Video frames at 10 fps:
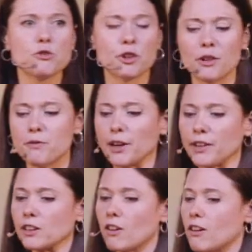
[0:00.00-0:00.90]
for a
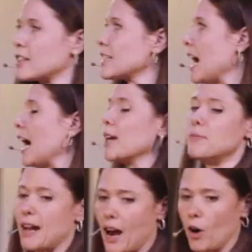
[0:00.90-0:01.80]
very long
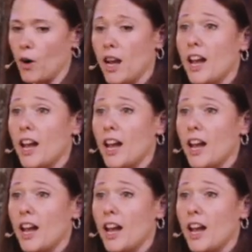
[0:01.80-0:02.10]
time now.